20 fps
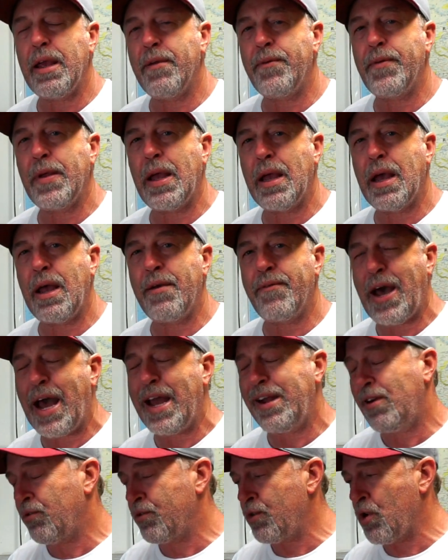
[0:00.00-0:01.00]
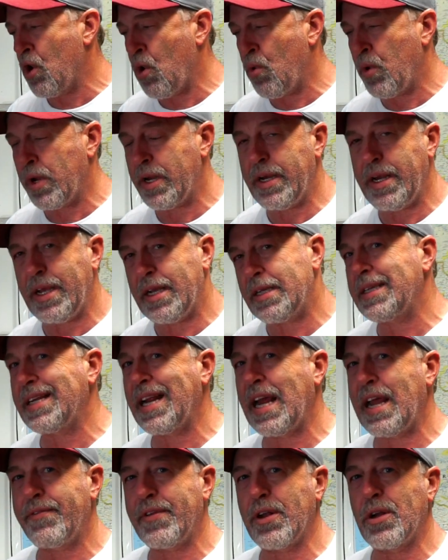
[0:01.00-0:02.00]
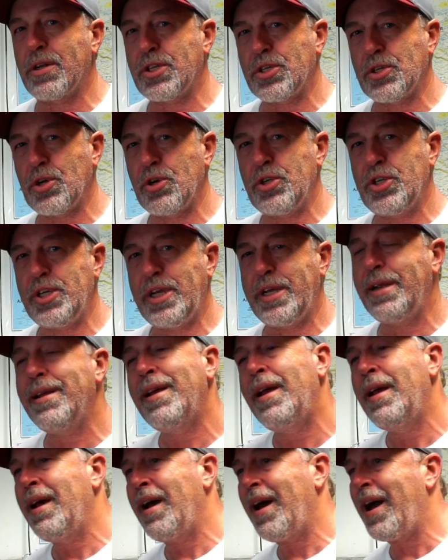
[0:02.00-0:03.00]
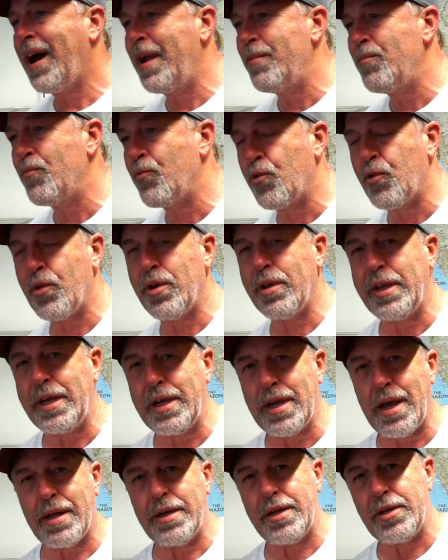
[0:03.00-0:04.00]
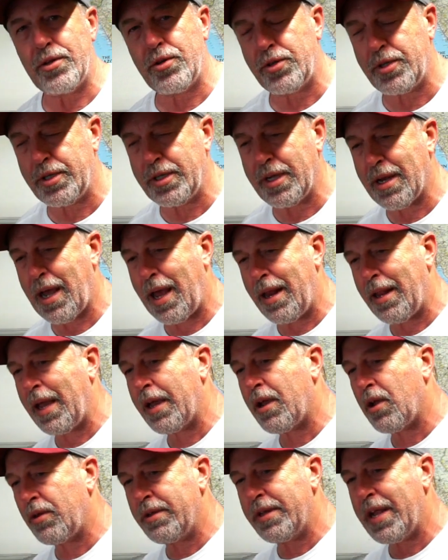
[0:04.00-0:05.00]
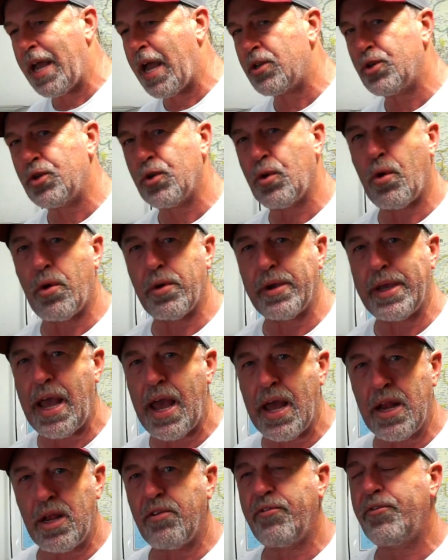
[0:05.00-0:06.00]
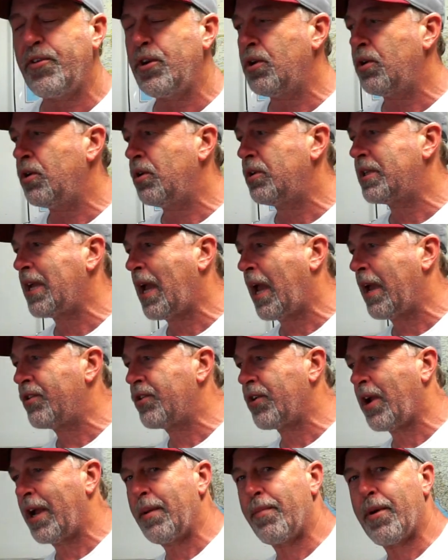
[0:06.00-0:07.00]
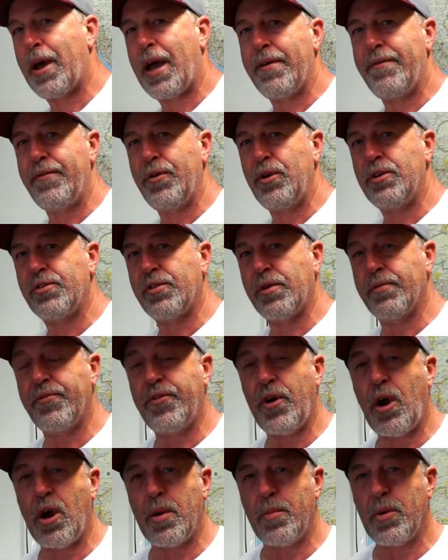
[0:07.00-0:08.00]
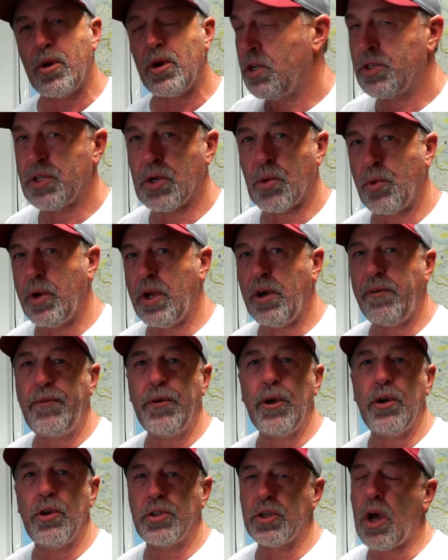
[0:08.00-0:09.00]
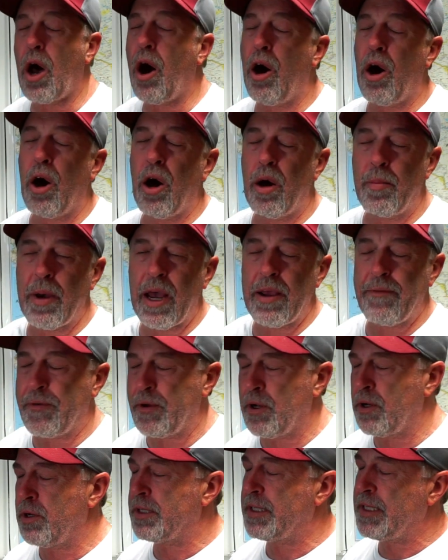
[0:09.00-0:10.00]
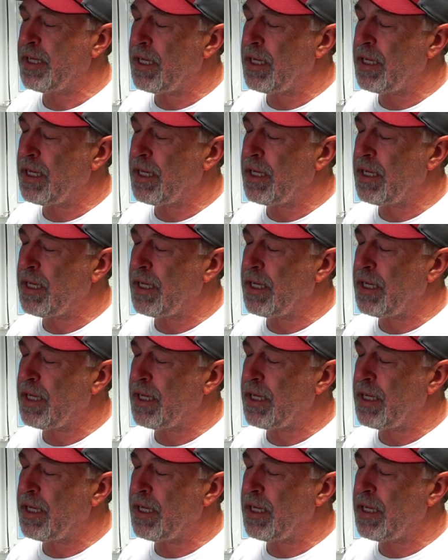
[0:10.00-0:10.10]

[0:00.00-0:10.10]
If I don't know what it is and I have to search it, I'm really not interested. I like natural organic foods. I try to buy foods from farmers. So real foods, all my foods.